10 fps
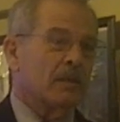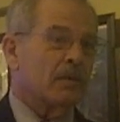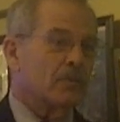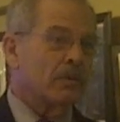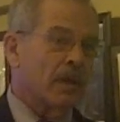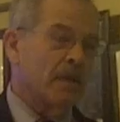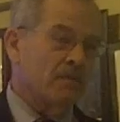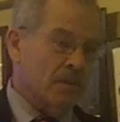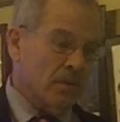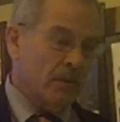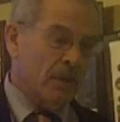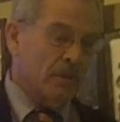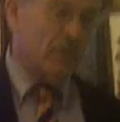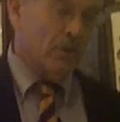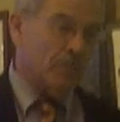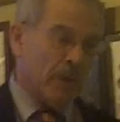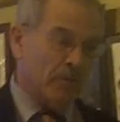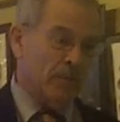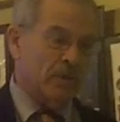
There are two kinds of stories in the newspaper